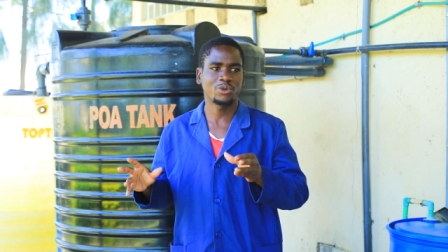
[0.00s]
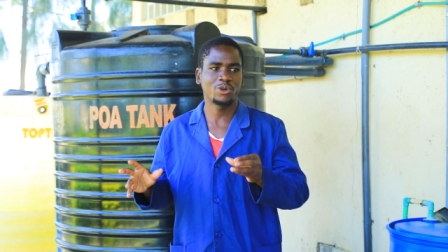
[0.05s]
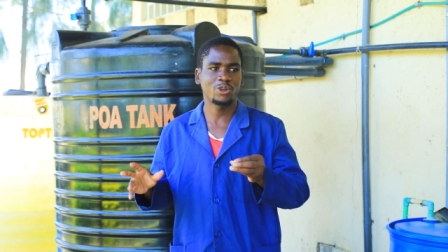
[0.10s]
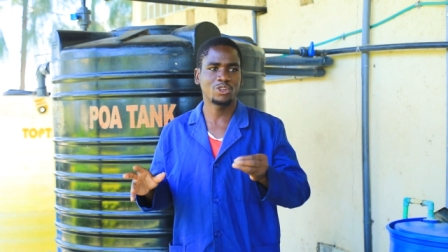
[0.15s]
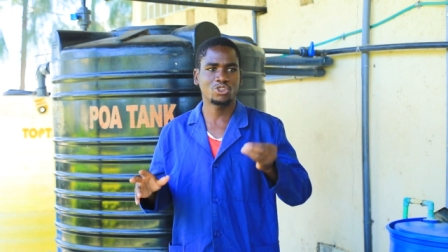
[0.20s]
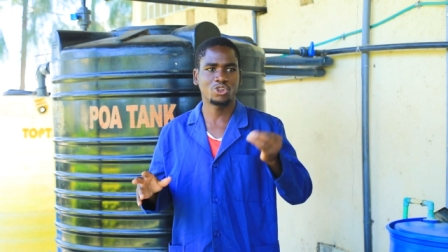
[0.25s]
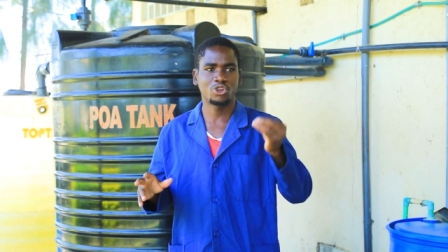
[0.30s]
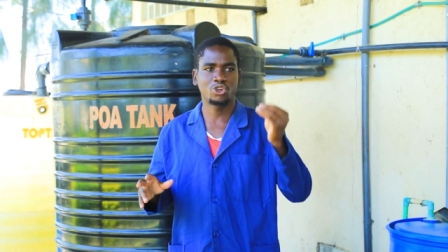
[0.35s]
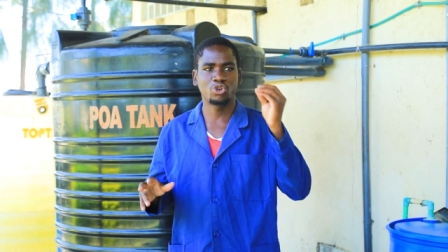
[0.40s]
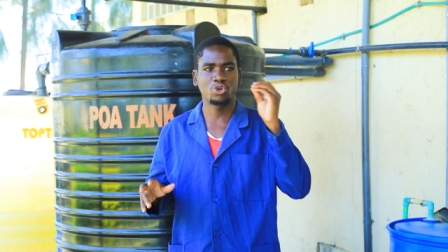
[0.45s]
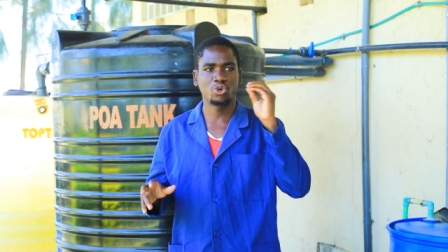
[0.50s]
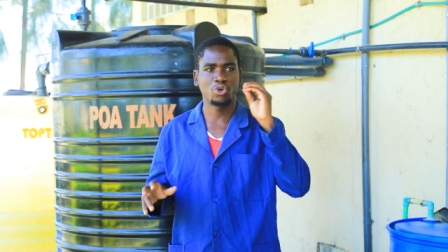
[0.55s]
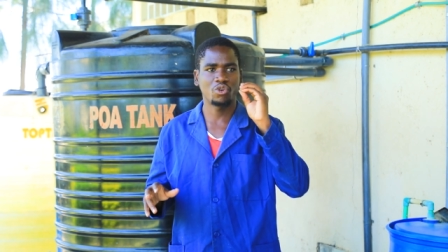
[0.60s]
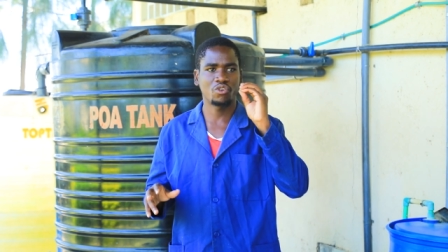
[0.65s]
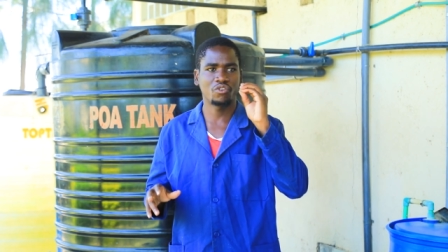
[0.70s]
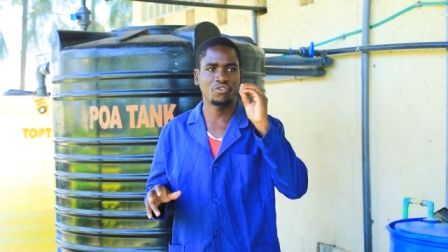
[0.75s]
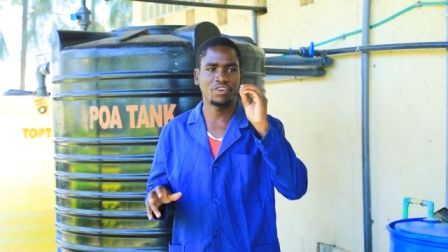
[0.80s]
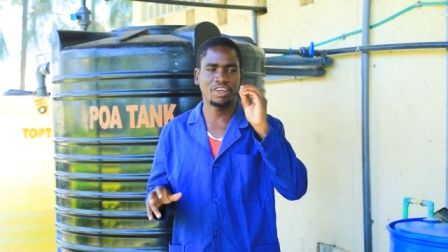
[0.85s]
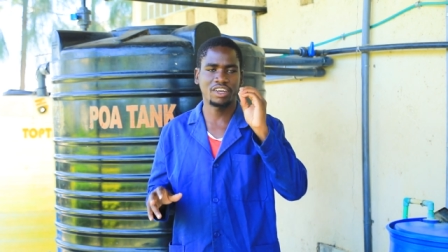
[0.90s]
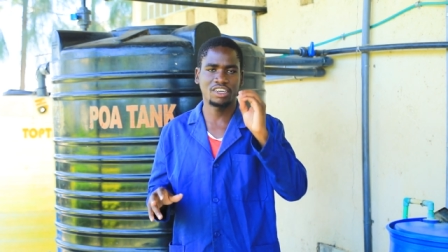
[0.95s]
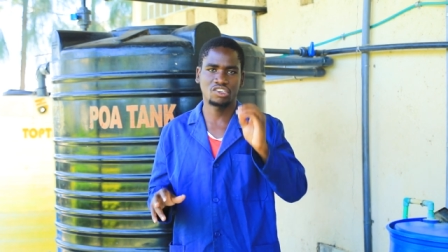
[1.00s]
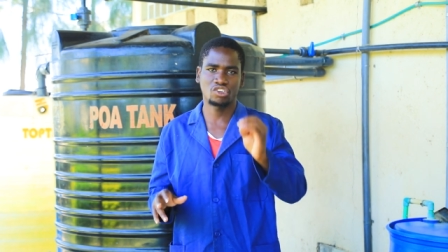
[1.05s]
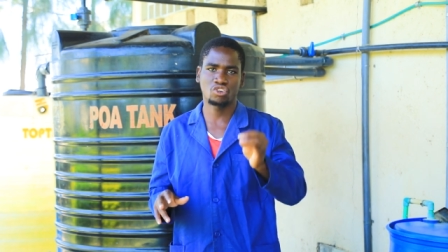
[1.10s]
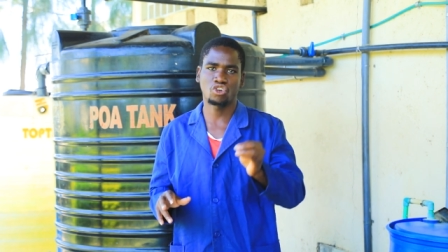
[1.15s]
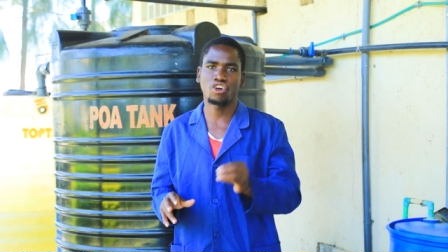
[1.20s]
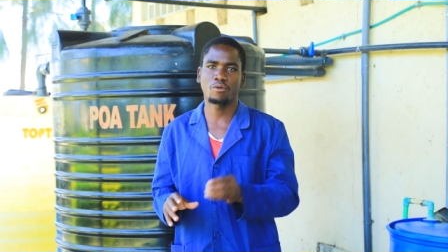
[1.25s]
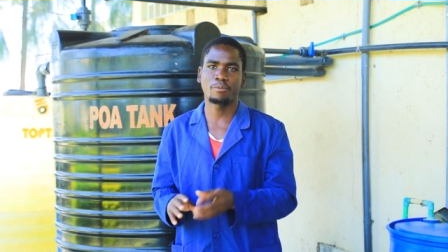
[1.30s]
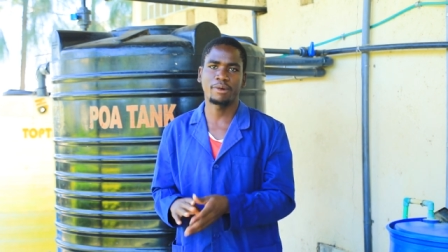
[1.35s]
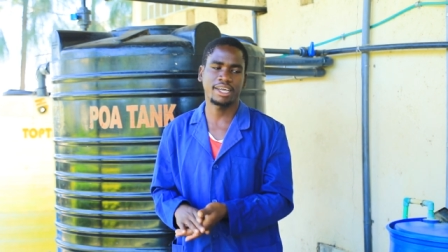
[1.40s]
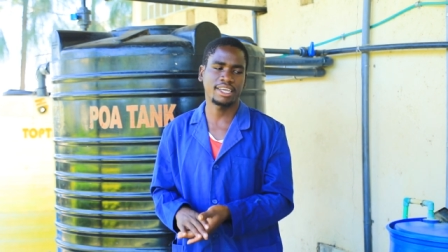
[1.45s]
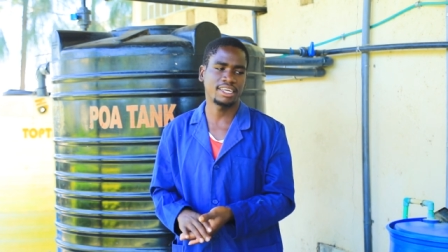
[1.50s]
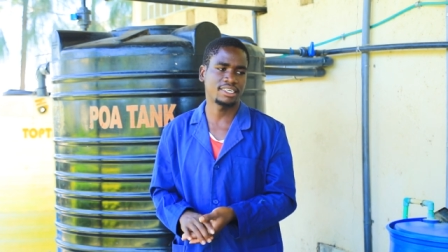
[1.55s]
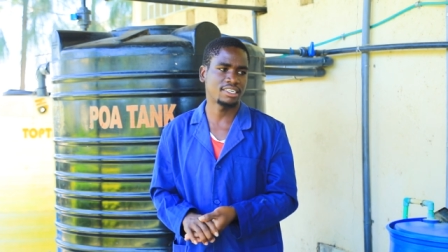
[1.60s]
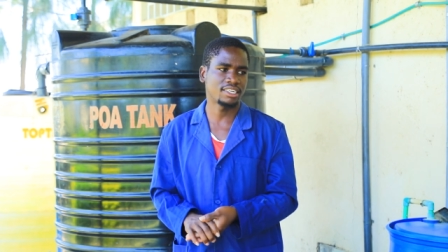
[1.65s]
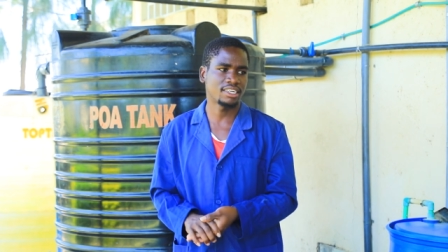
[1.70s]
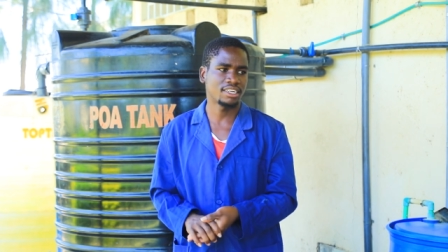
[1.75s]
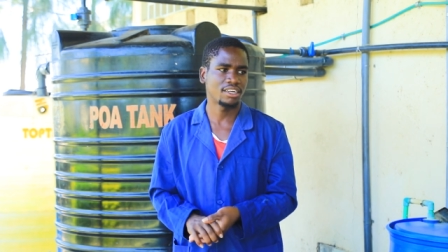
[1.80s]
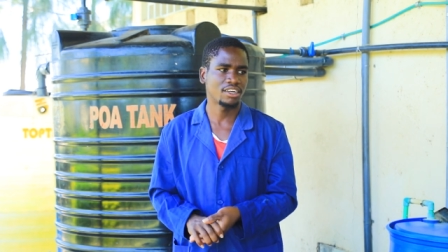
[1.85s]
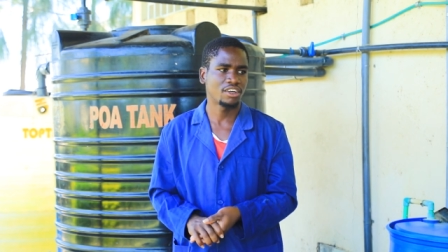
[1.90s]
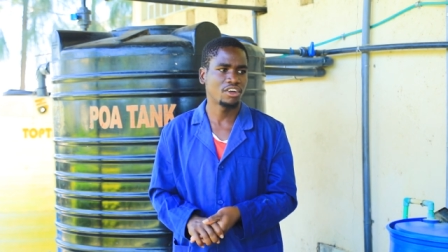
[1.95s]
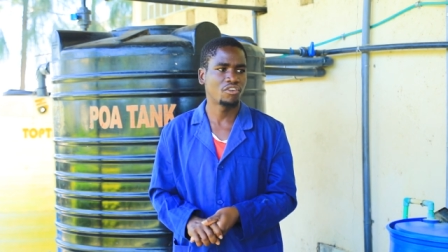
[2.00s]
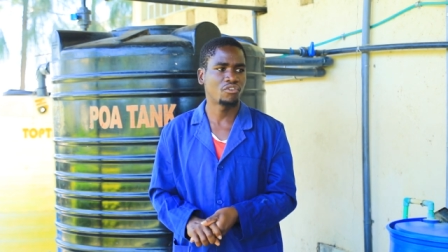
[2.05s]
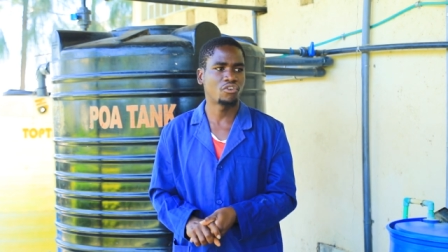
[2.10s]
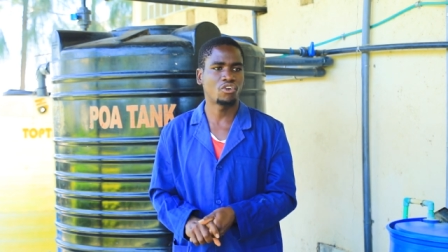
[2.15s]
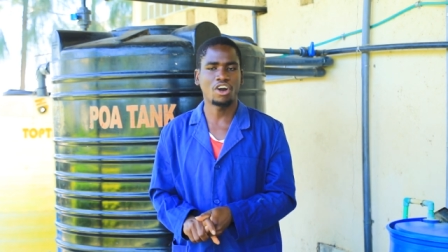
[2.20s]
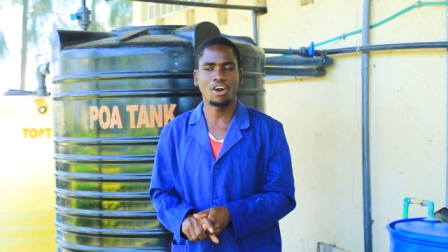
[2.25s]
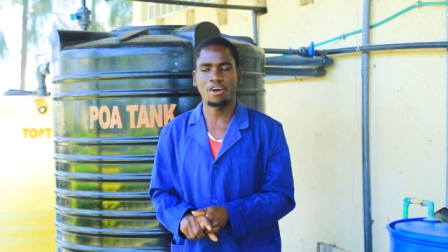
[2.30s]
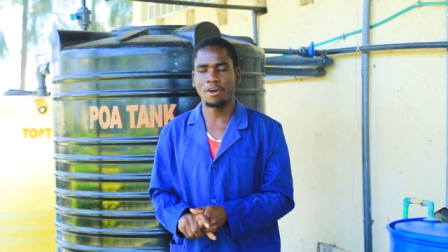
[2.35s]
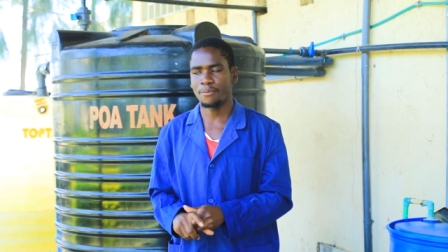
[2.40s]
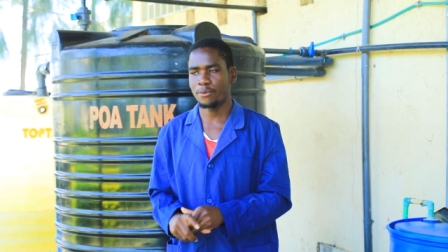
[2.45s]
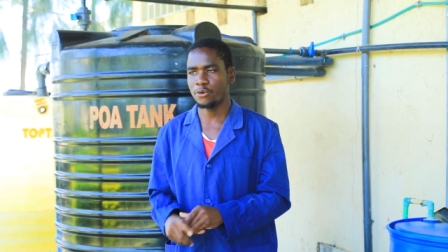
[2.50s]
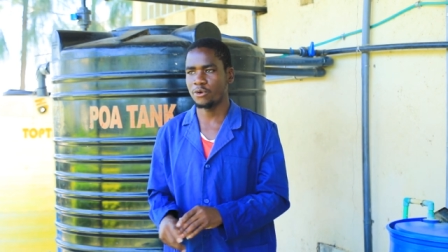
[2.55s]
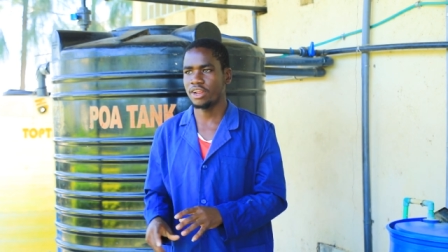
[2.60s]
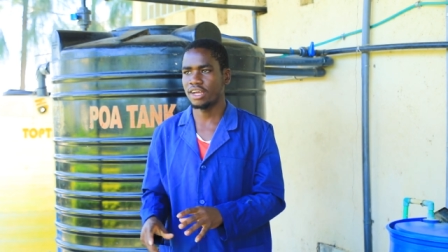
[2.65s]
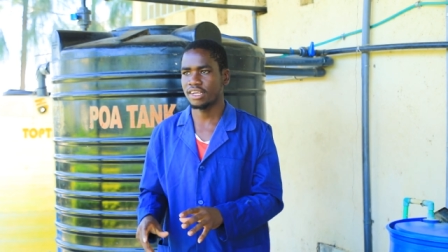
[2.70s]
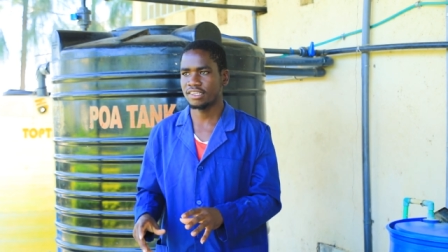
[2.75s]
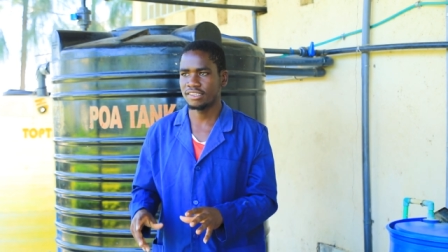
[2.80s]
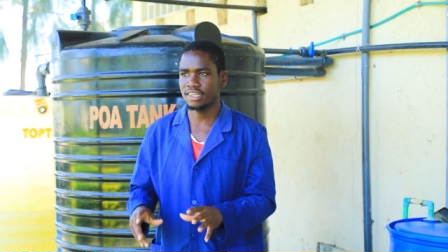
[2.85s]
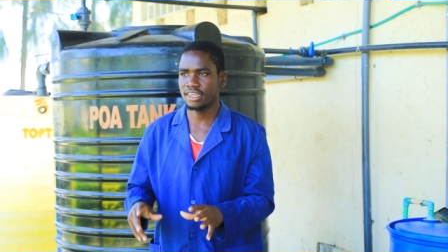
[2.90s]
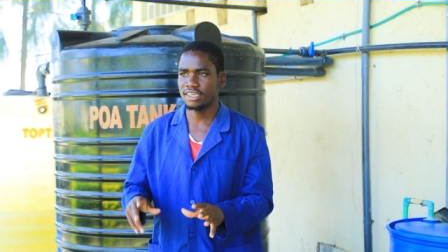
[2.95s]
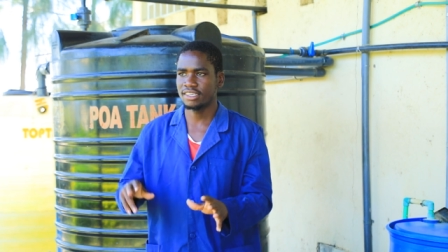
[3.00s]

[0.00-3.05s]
we also do very strong marketing for our product.